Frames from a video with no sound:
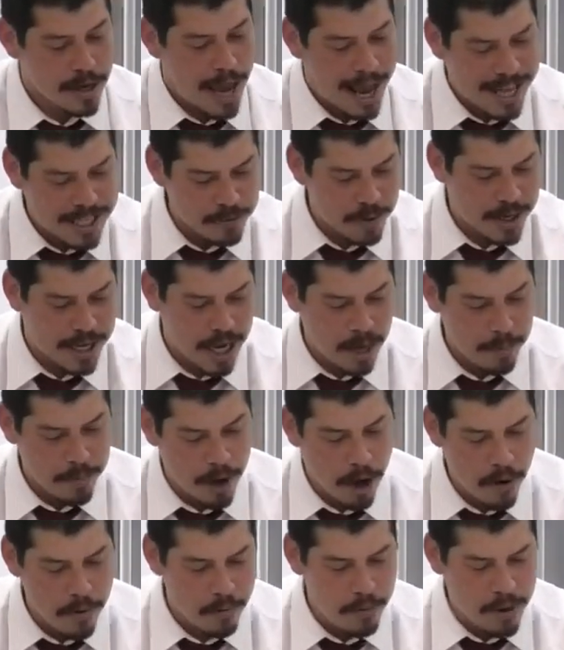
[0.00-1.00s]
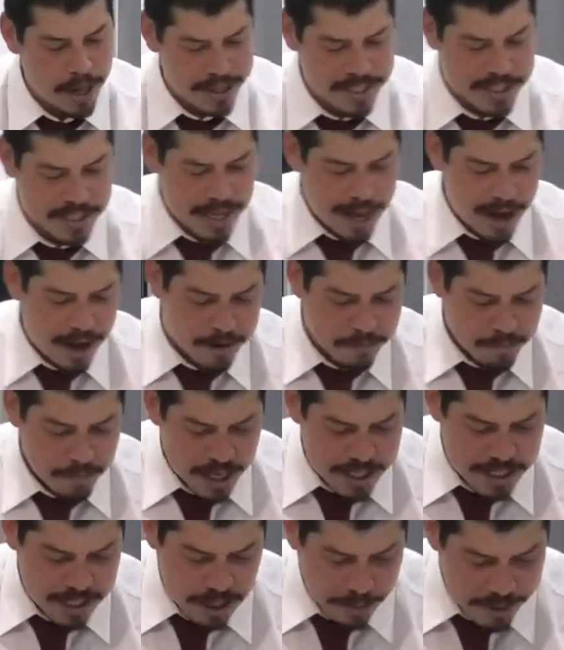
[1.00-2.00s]
And as we keep going, we'll understand.
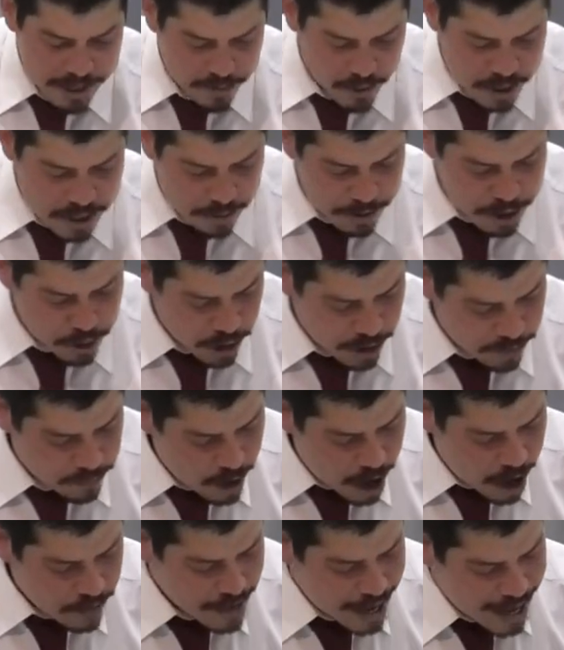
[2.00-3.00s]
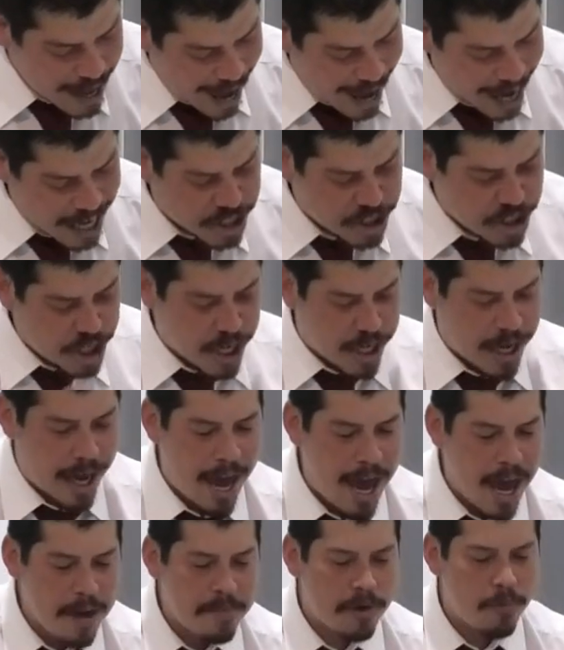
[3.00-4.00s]
It says number verse number 25, and she
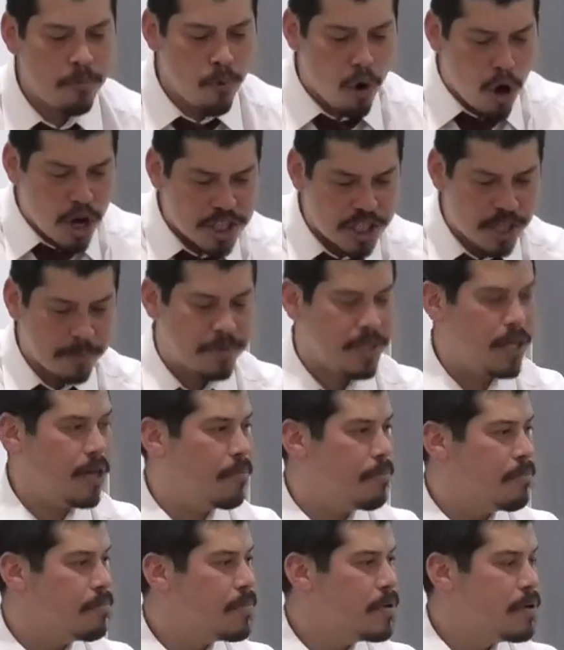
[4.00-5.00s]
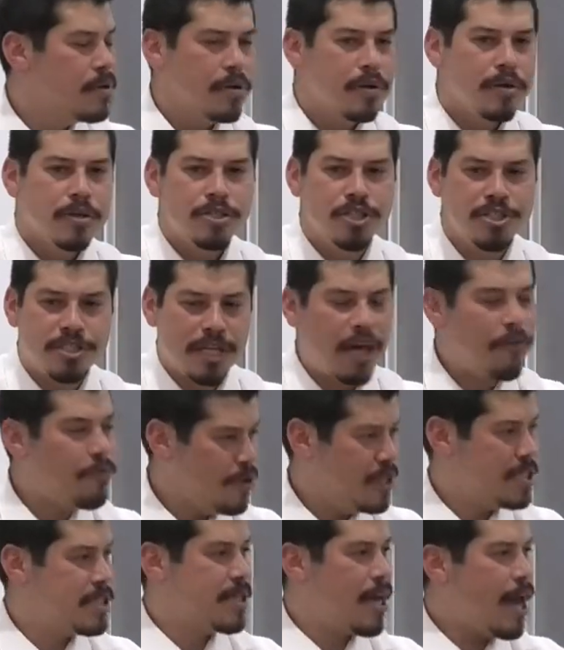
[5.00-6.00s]
came and worshipped him. She's
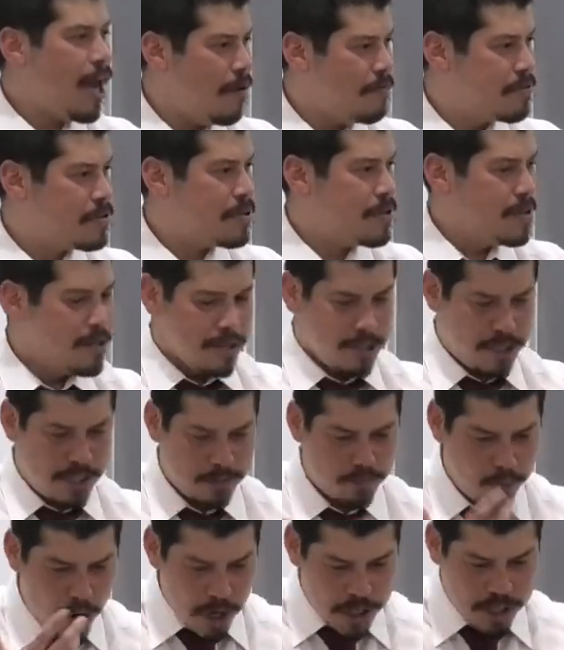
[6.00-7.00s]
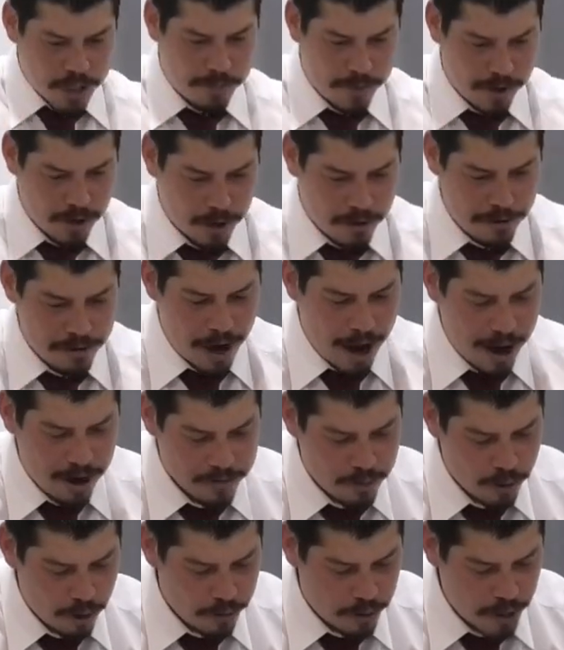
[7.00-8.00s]
definitely saved. She's worshipping the creator
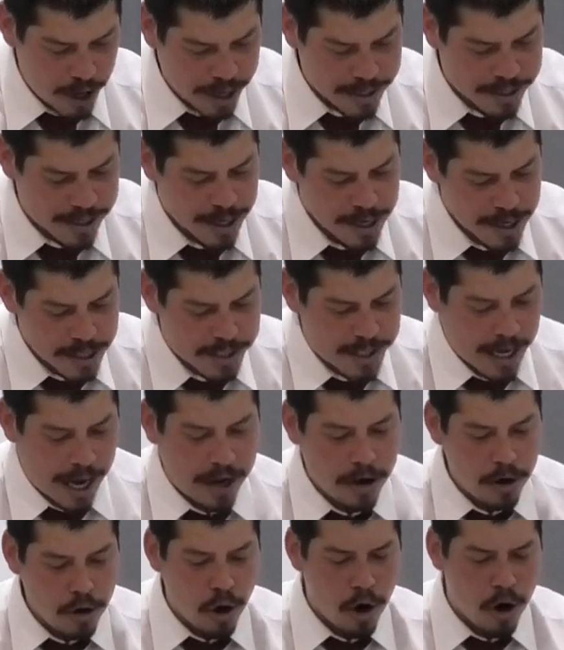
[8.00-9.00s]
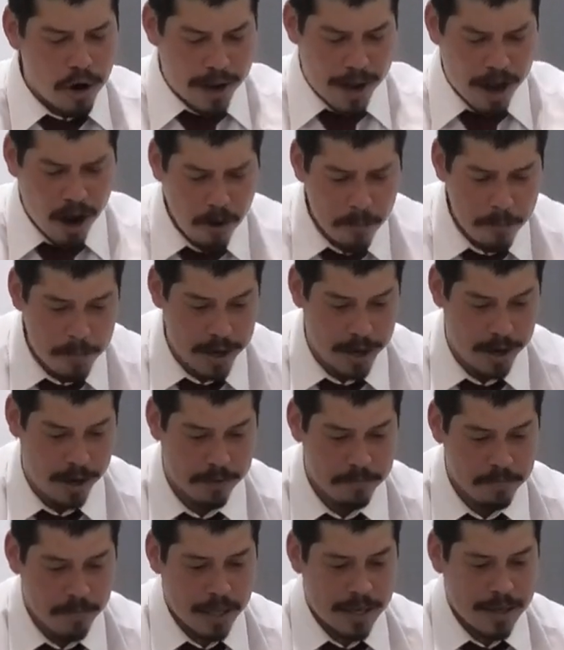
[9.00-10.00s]
of all things, saying, Lord, help
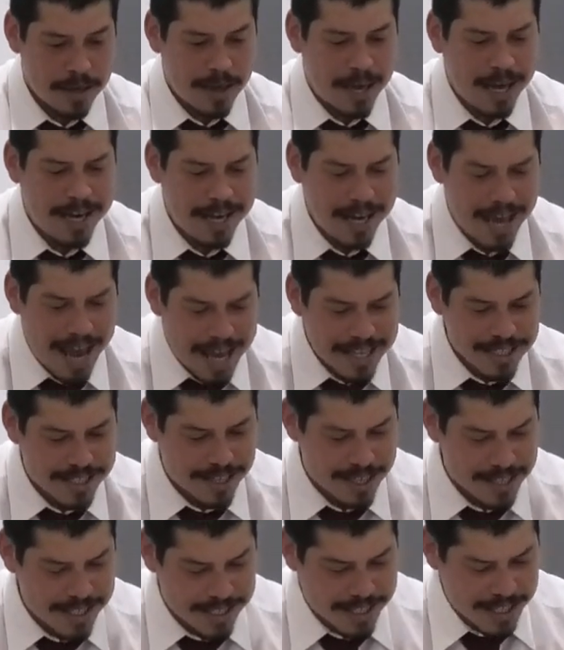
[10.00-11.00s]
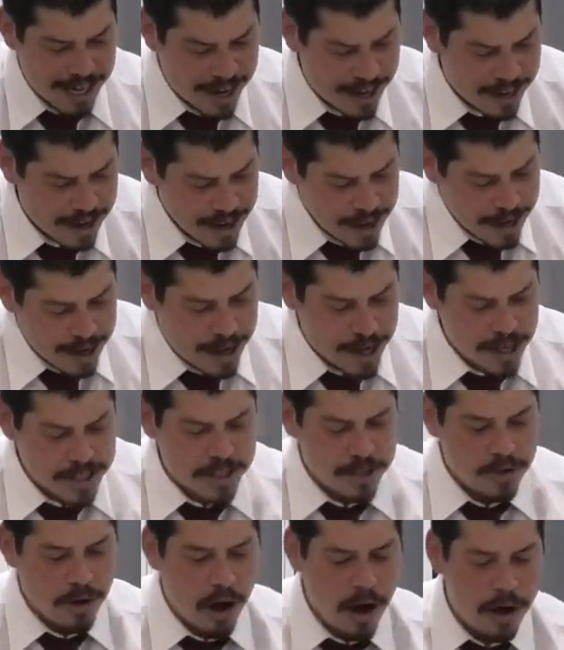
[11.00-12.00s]
me. And he answered and said, It
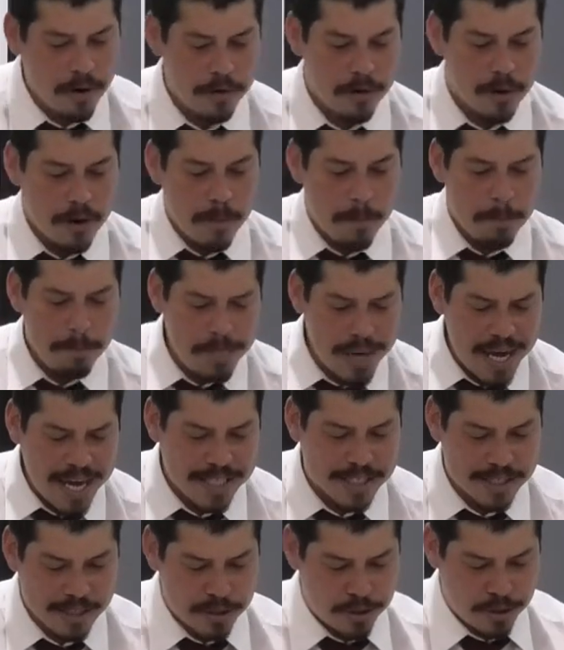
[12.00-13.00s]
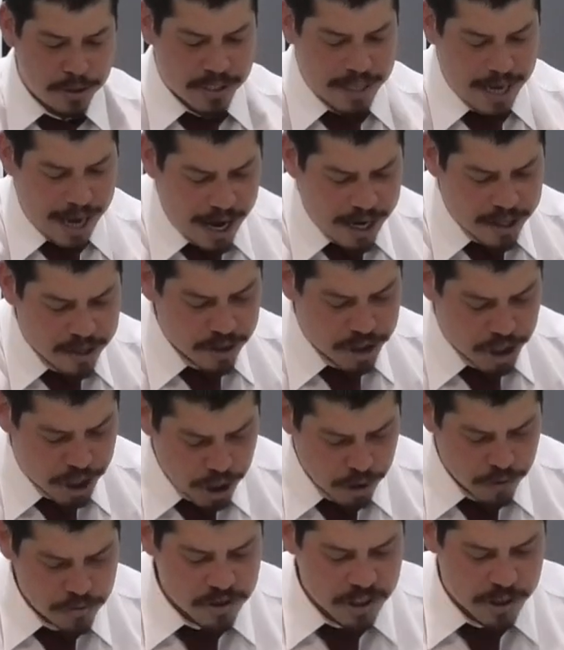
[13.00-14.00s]
is not meet to take the
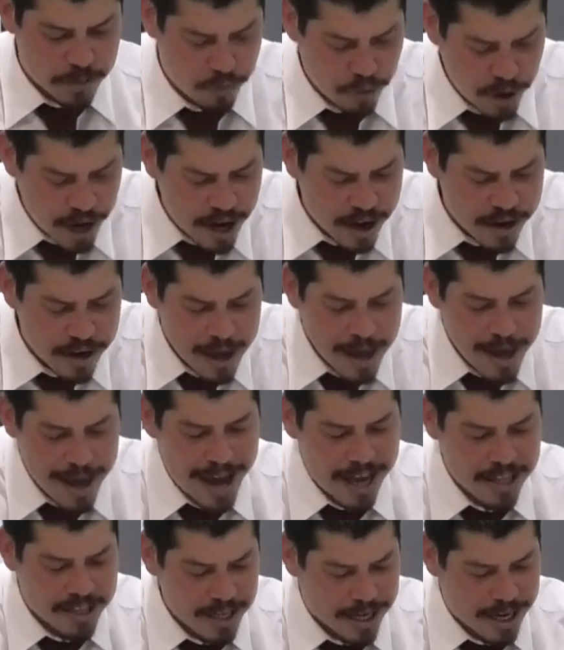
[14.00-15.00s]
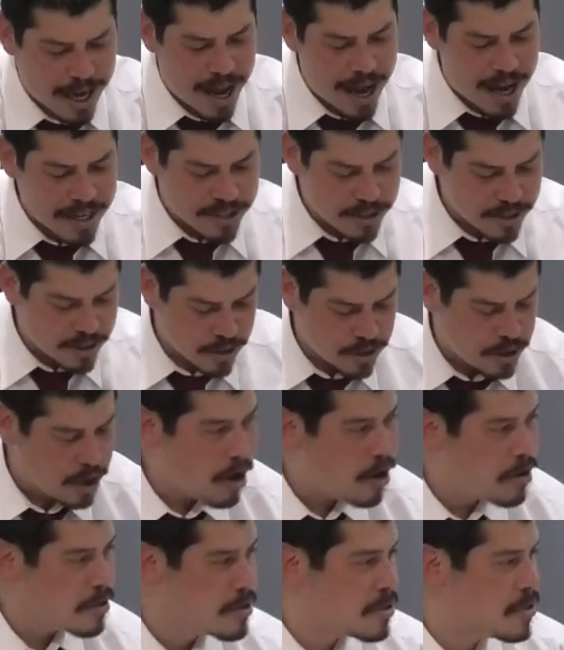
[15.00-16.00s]
children's bread and to cast it to
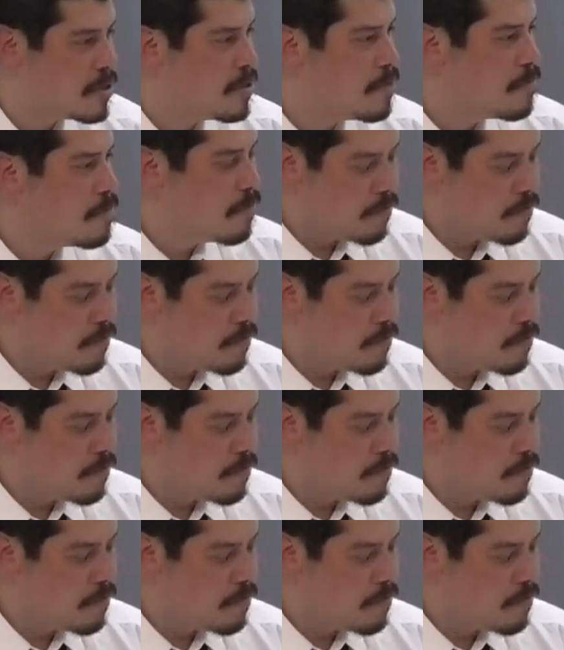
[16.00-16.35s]
dogs.